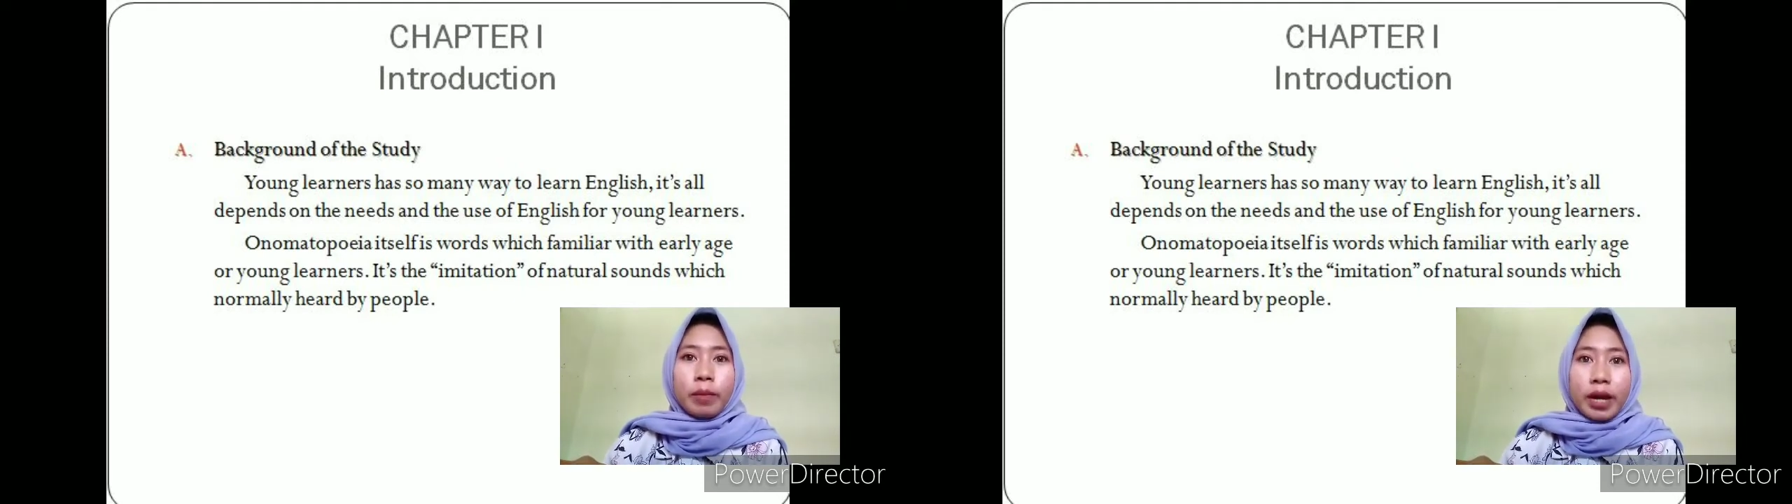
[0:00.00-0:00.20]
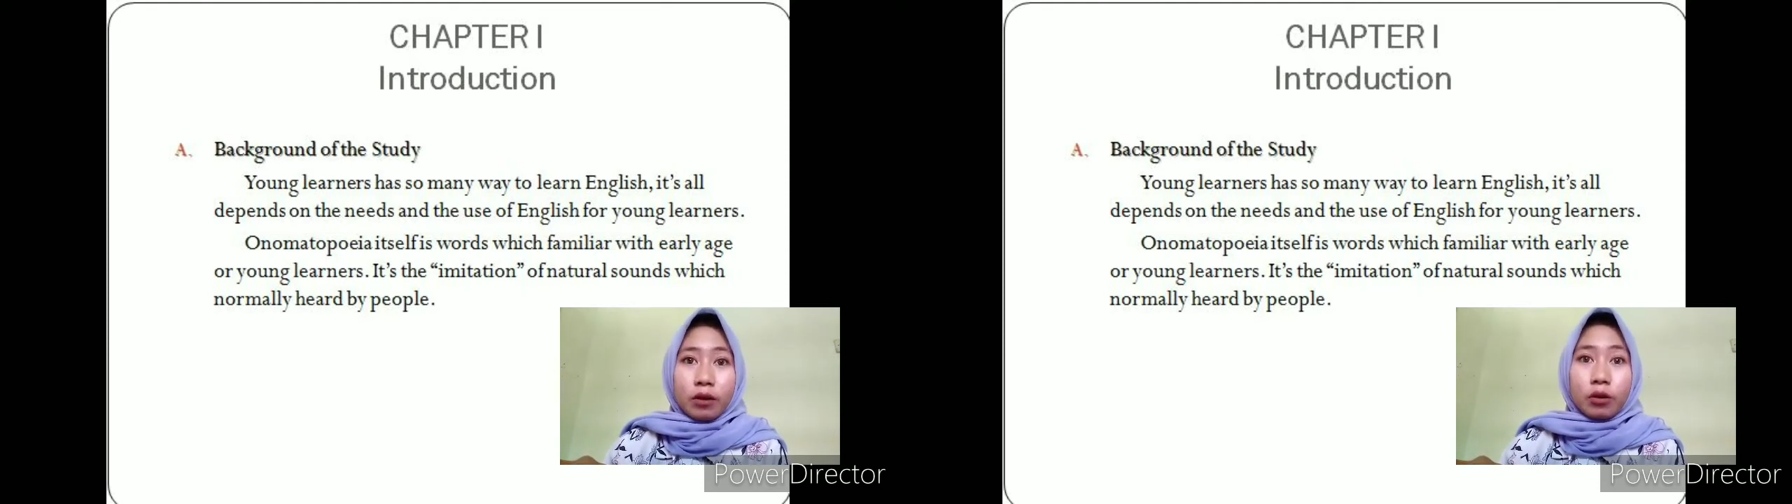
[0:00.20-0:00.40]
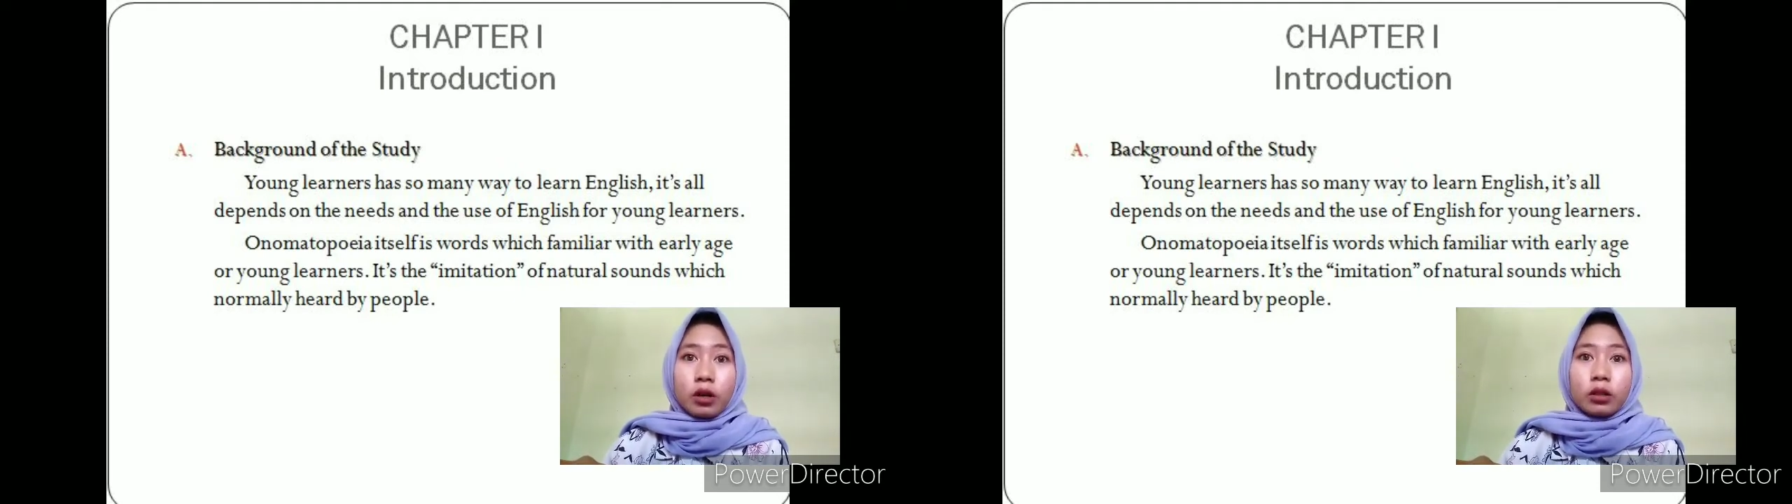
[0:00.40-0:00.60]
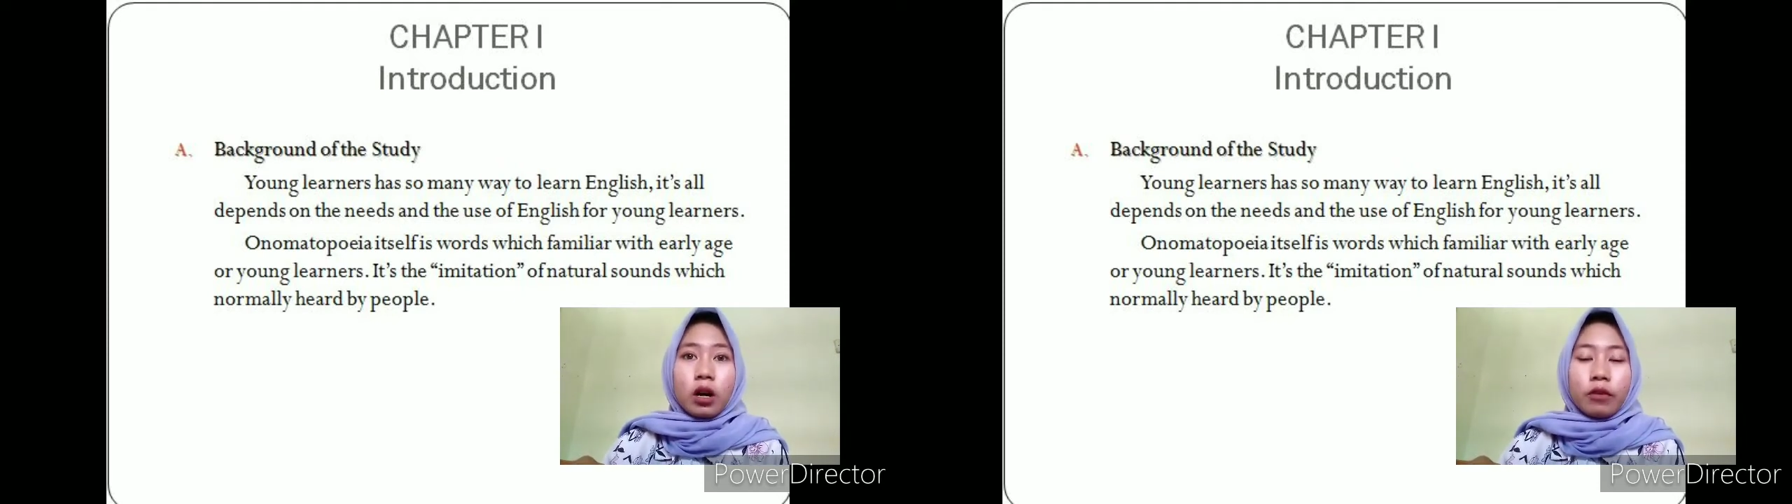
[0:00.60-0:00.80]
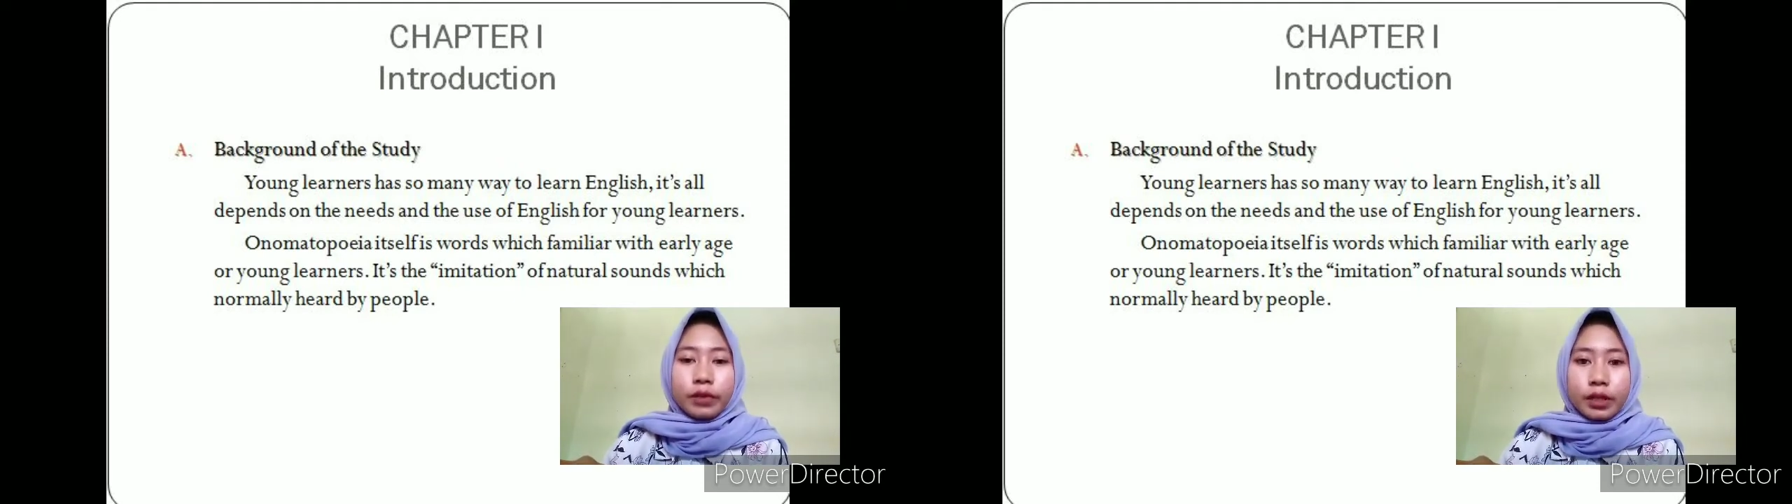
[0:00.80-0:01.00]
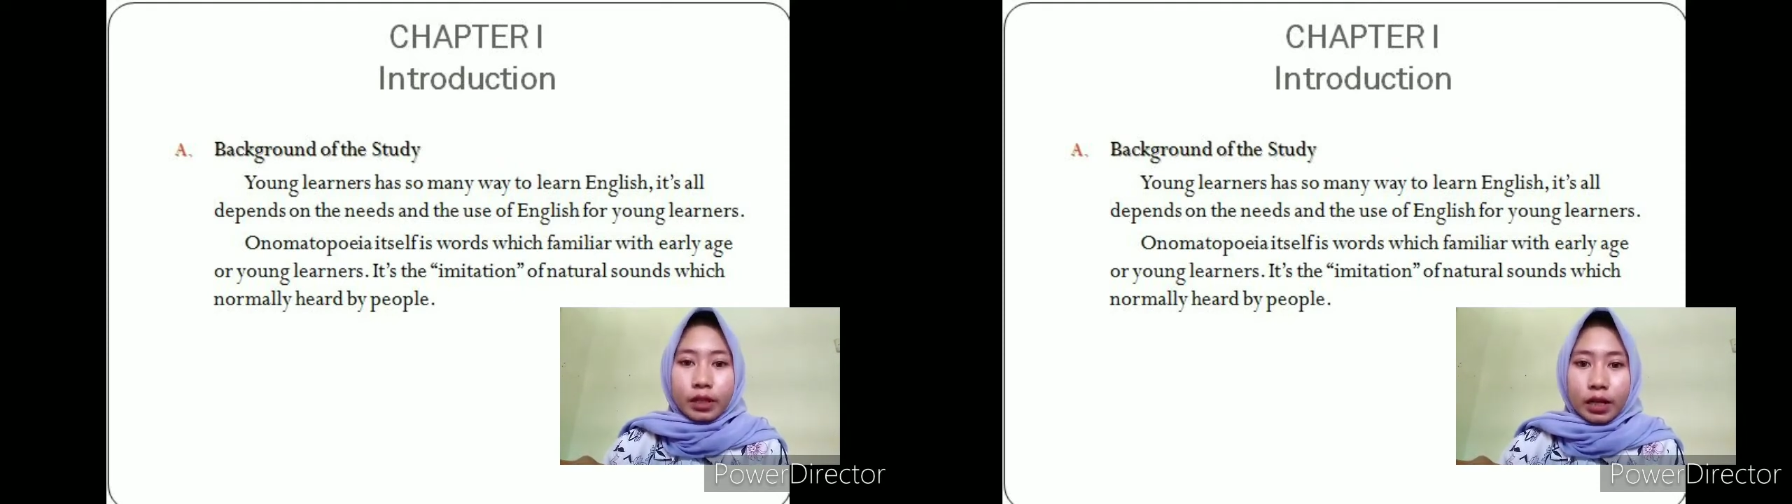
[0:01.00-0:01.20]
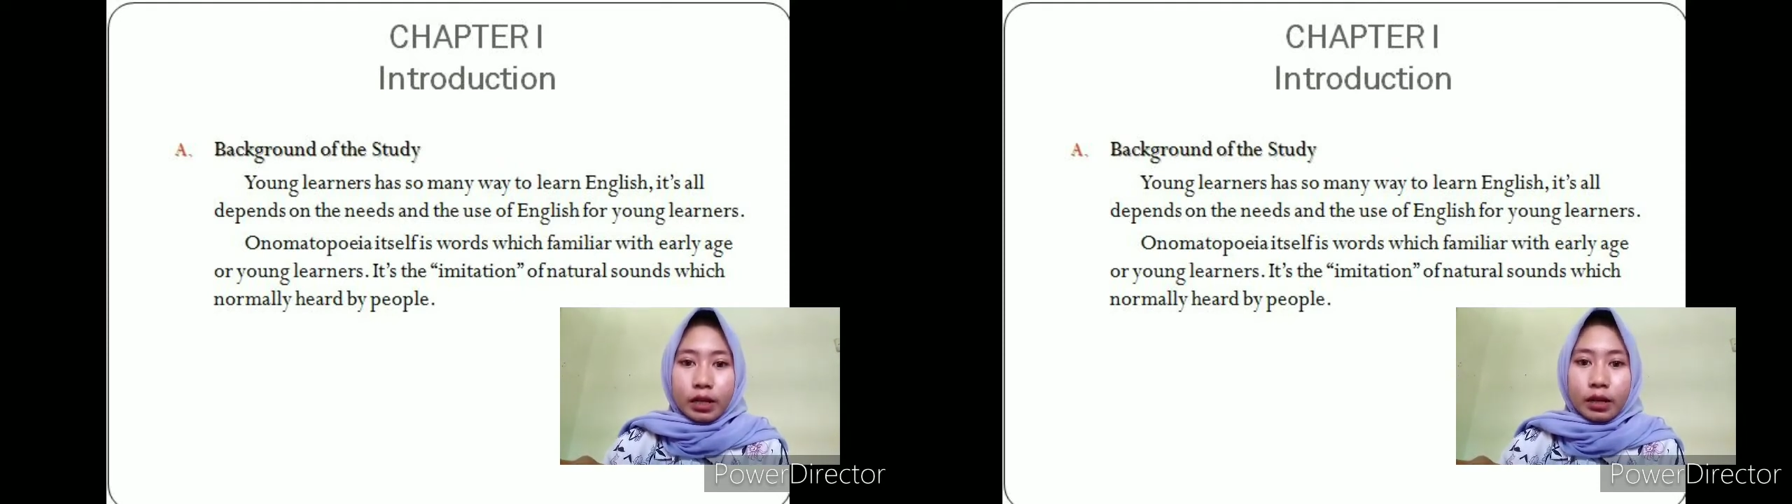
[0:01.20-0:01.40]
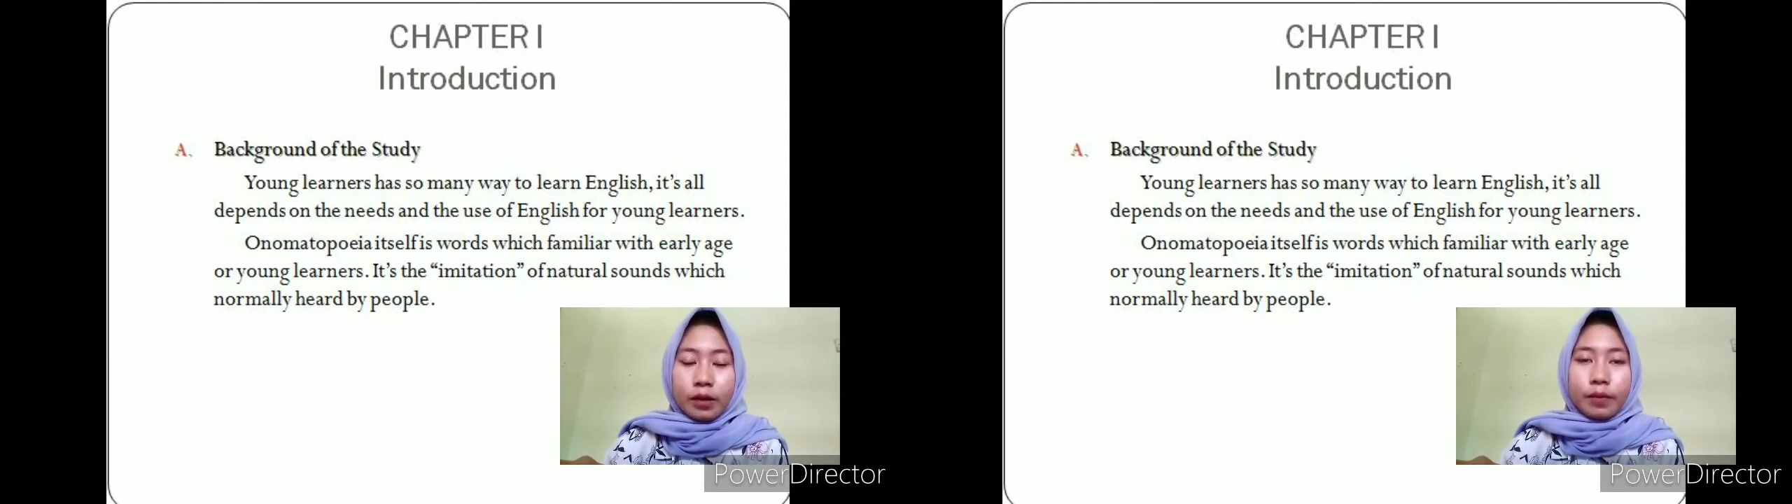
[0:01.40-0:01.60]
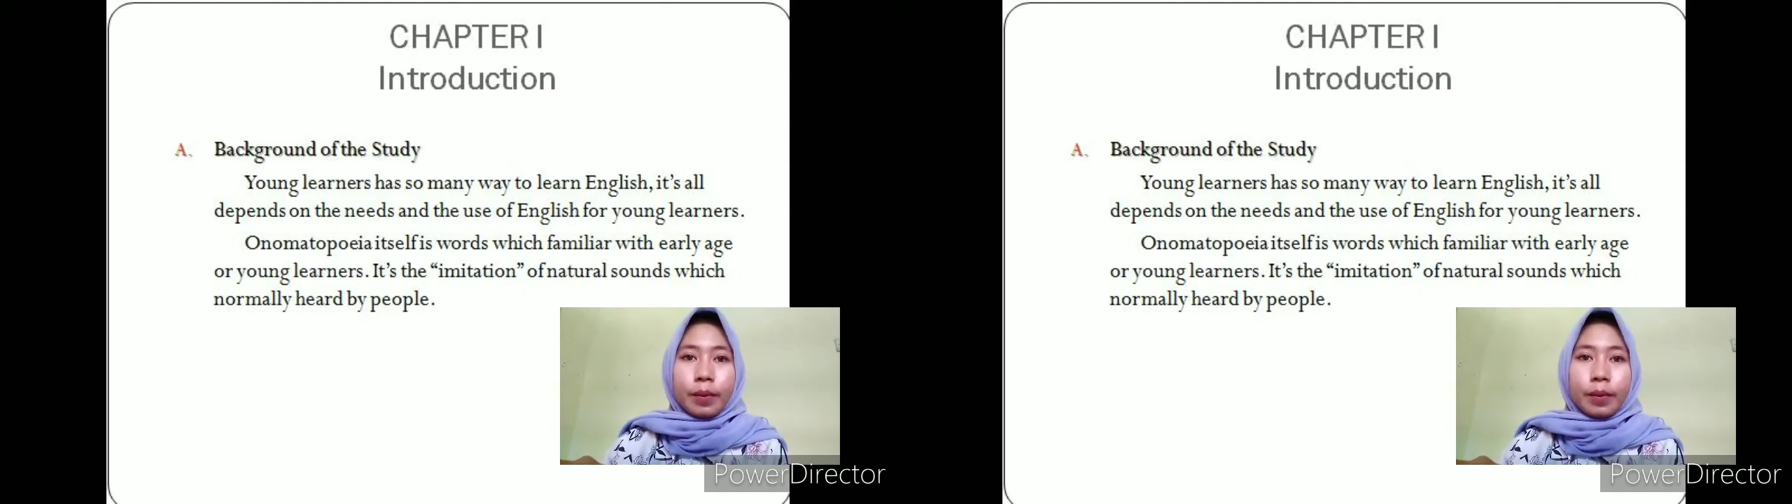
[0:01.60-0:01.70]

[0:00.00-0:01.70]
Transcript: background of the study.